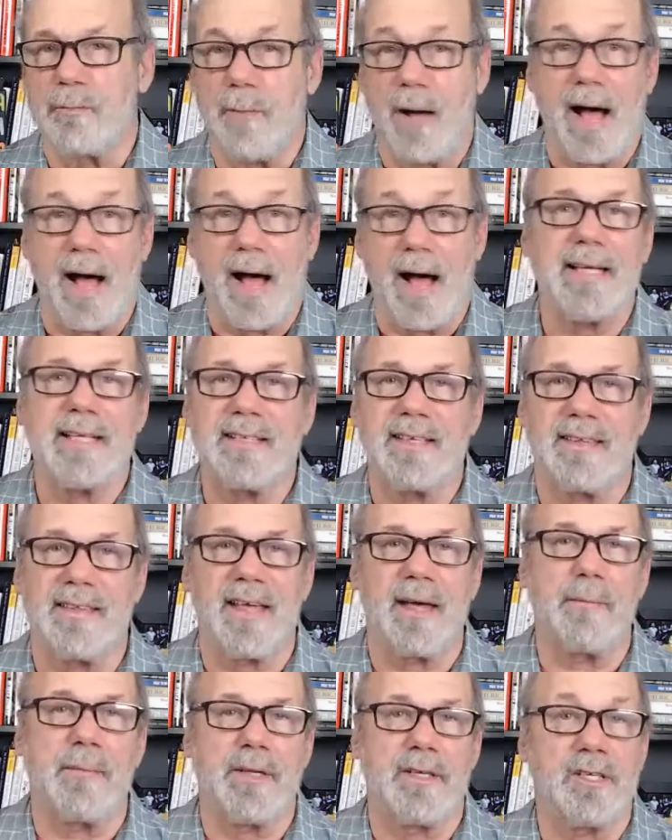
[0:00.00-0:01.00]
to buy
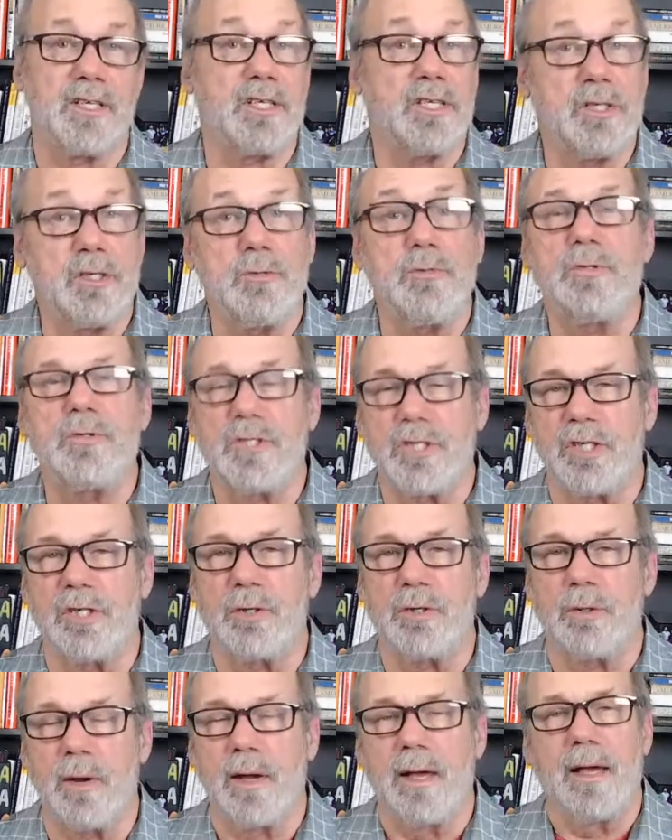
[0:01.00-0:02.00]
into them and to use
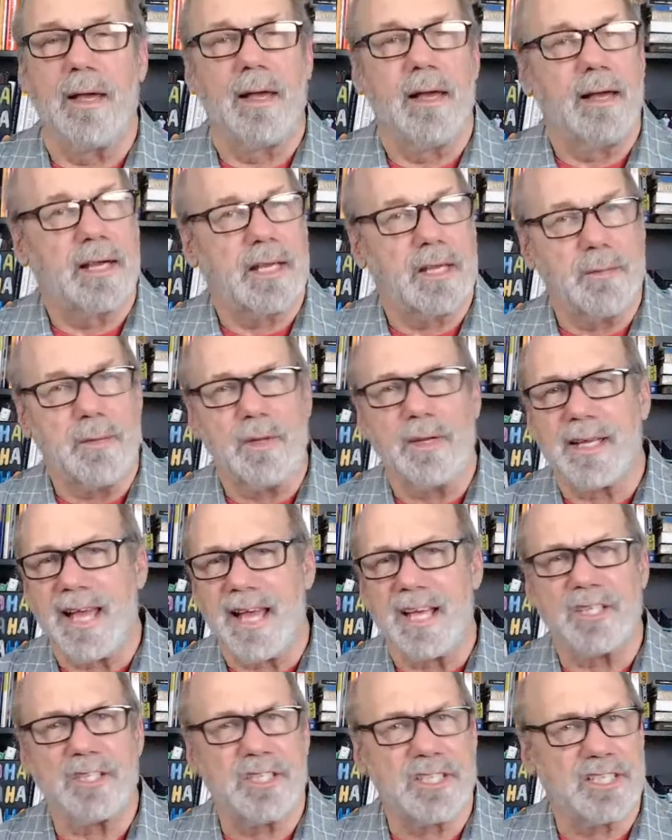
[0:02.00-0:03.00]
you.
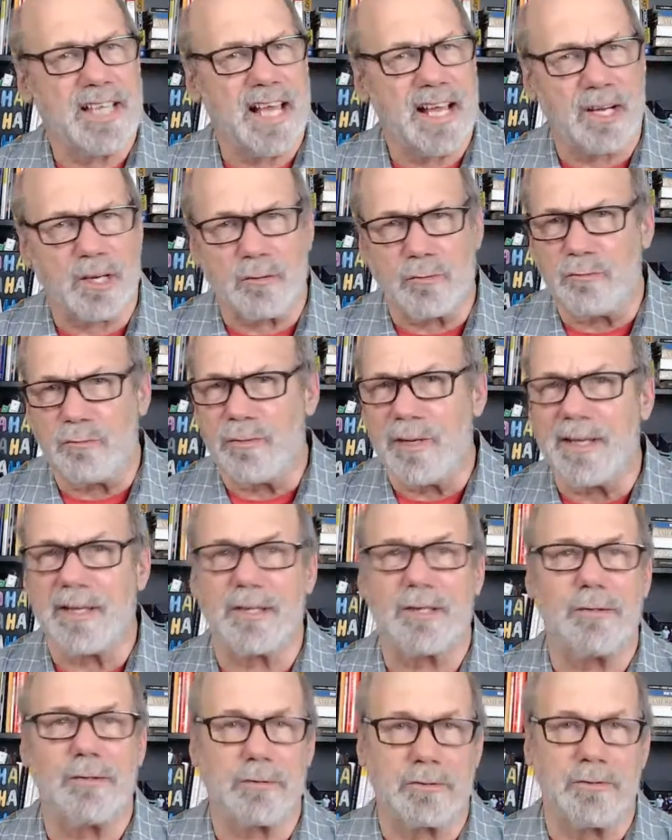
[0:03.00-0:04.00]
Communication is that
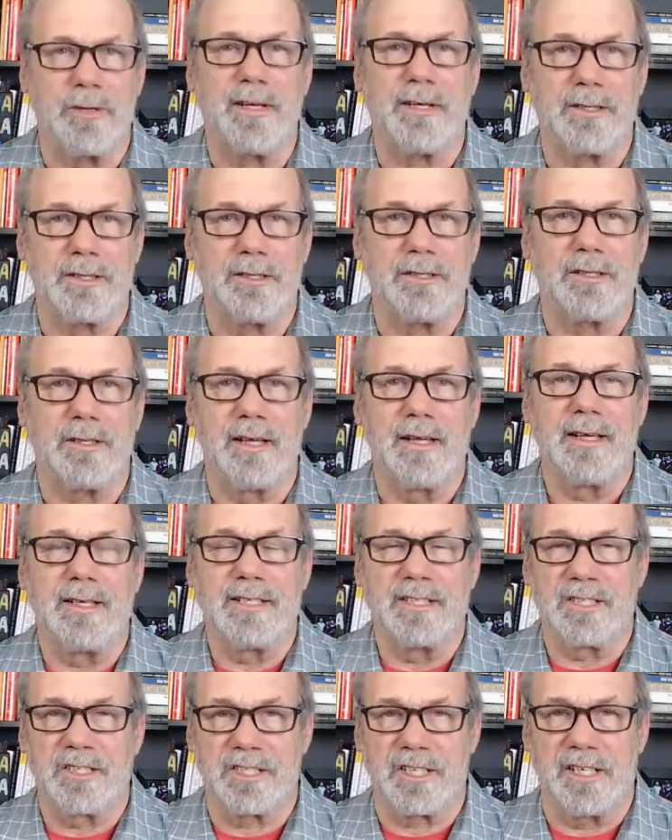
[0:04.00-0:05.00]
critical, critical
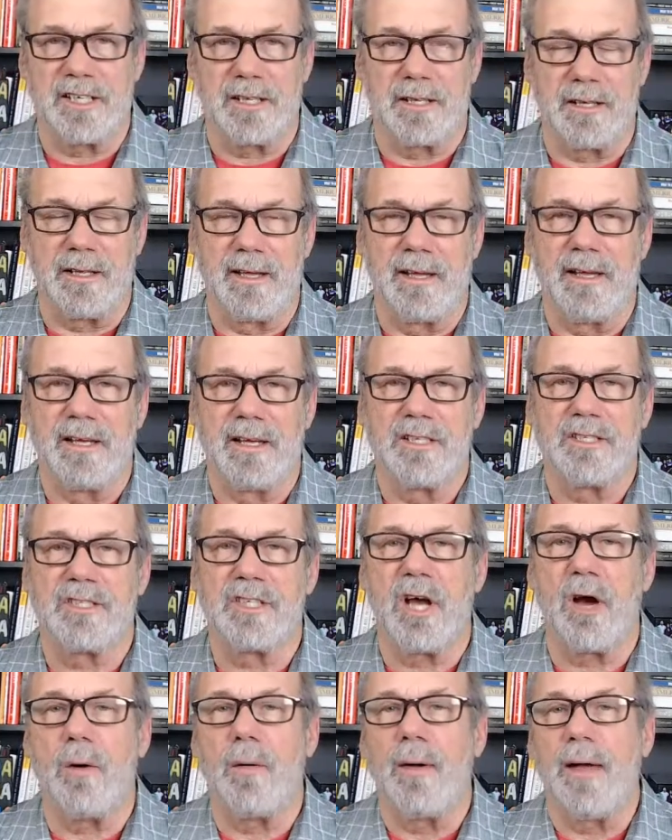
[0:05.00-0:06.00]
skill.
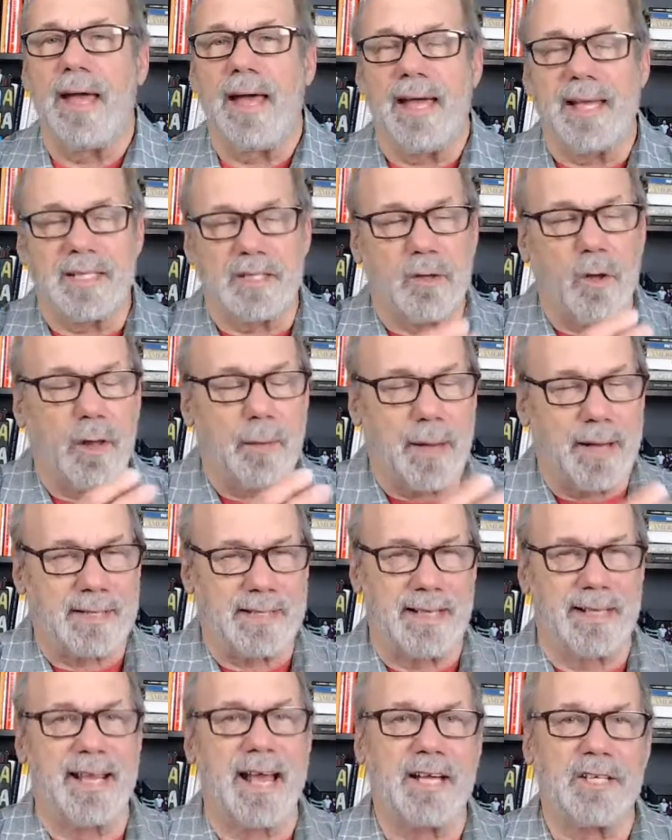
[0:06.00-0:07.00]
So it's all about
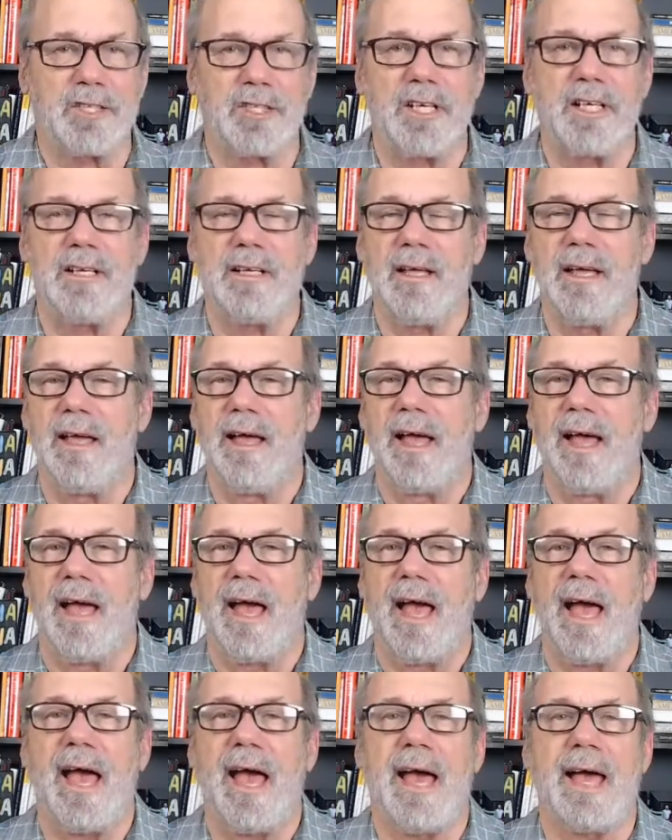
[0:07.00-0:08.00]
connection
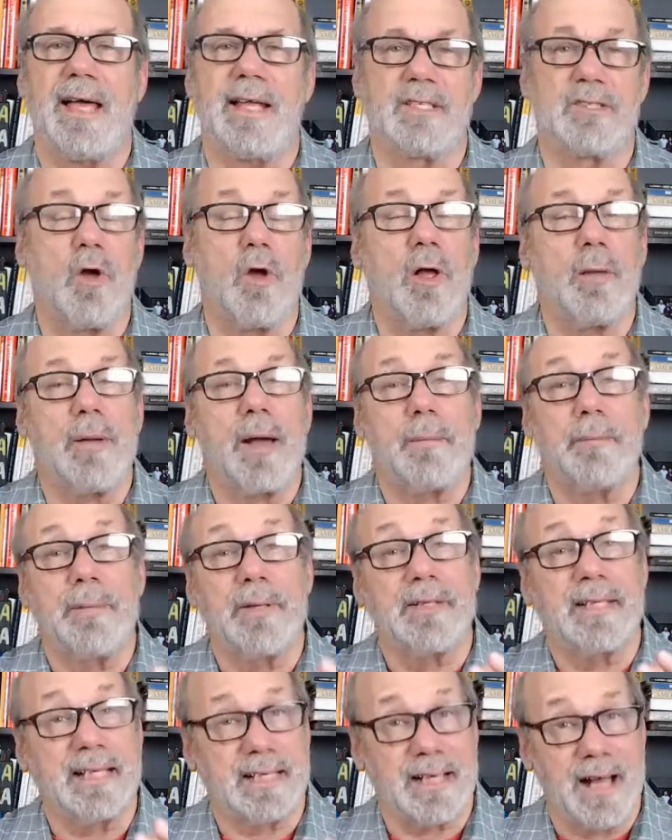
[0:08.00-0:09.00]
and it's all about
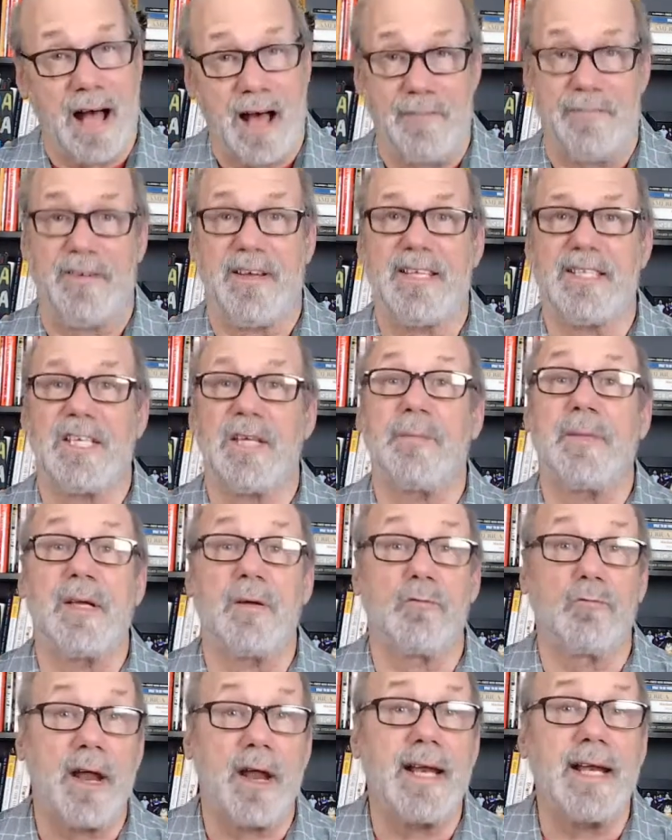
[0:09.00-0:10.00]
building confidence and
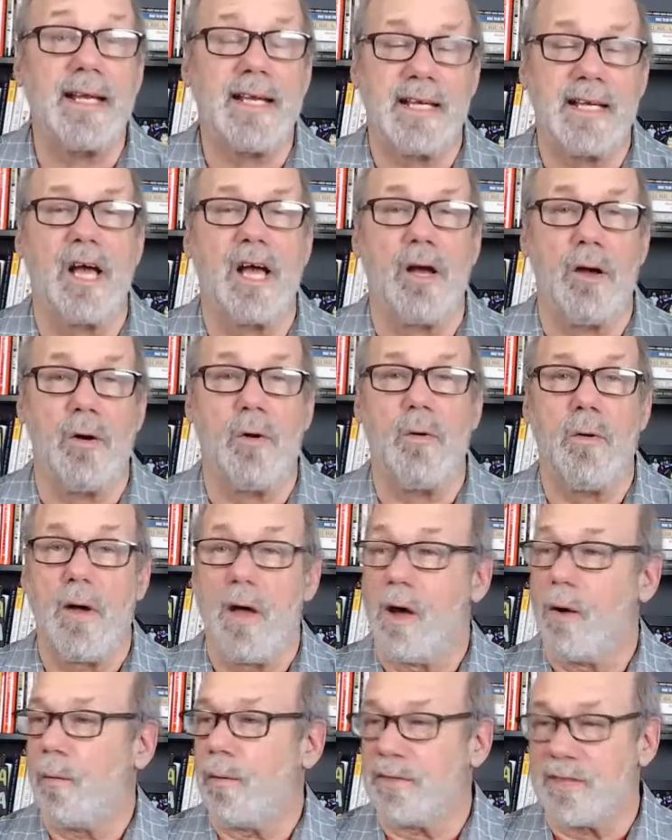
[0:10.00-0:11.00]
being ready to go
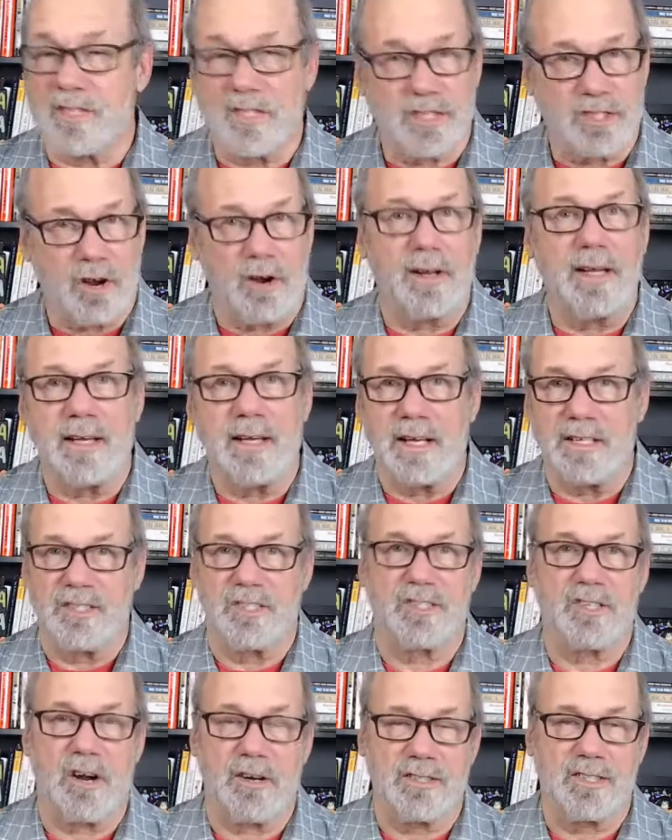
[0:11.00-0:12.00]
when the starting gun
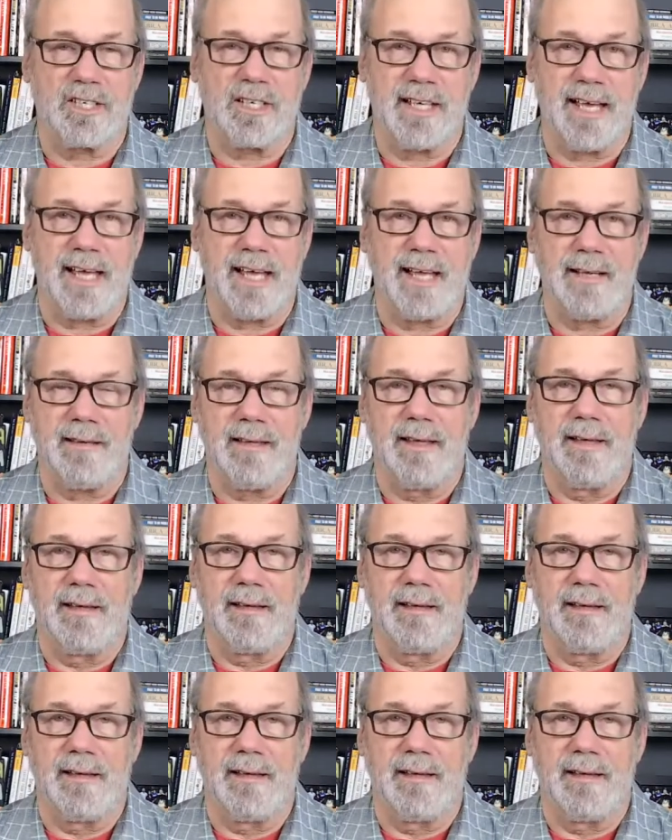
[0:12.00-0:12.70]
starts again.